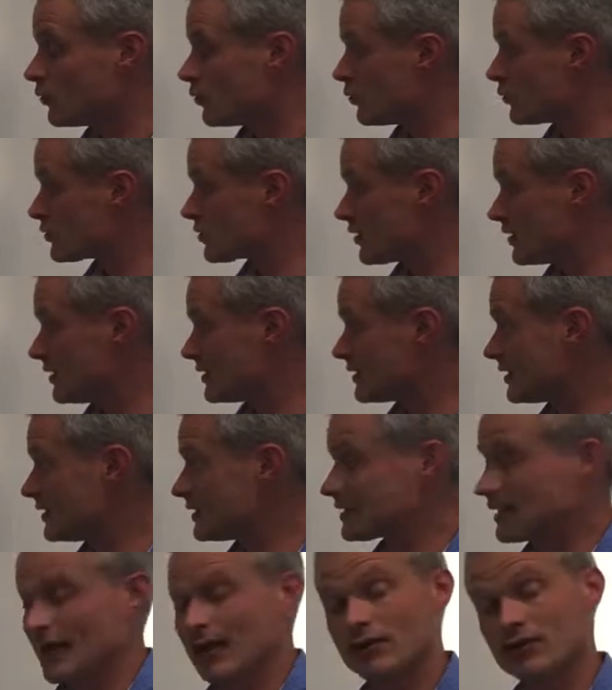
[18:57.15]
Also, you
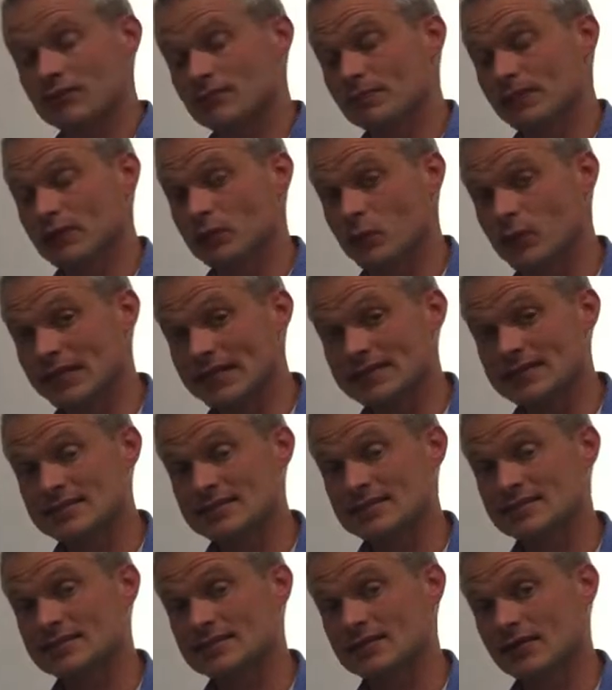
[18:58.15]
tend to outcompete
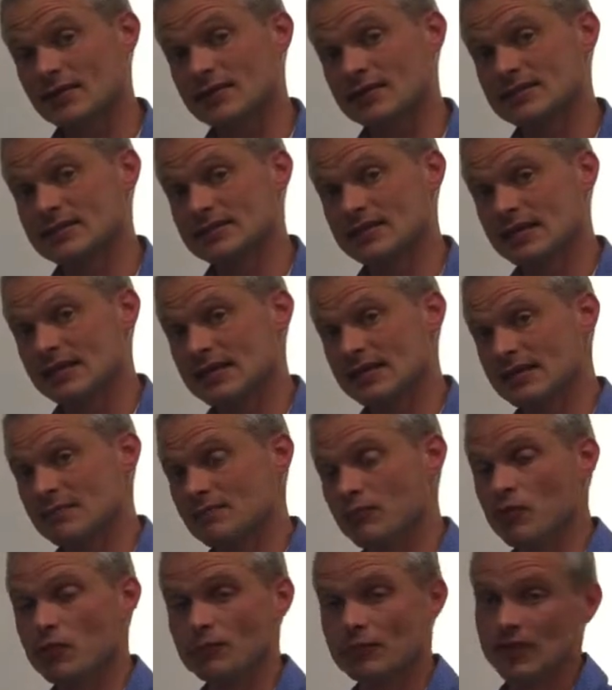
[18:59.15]
weeds, so as the
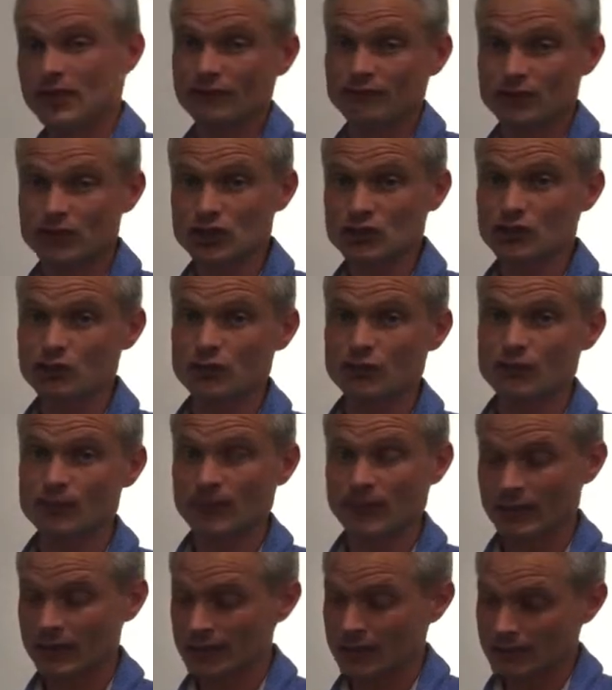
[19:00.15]
more beneficial
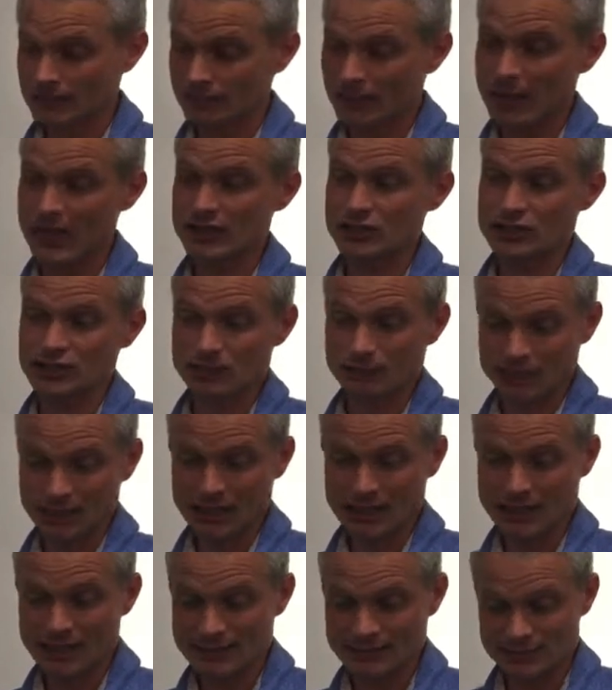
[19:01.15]
pasture
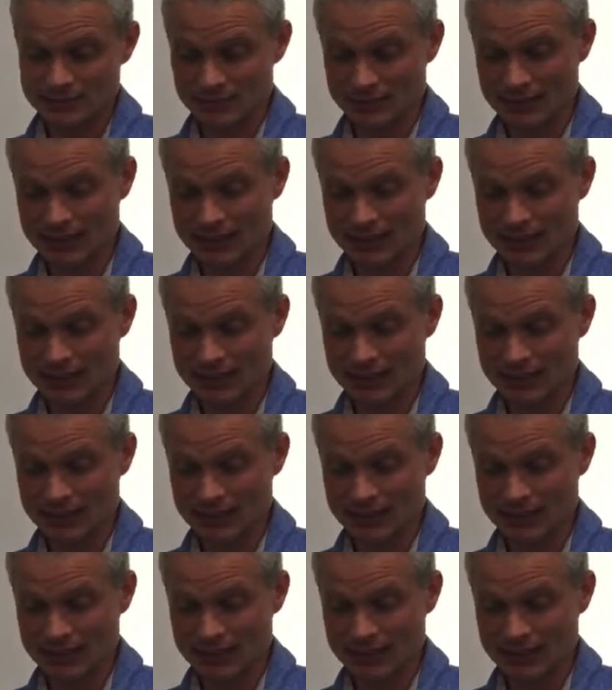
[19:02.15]
plants are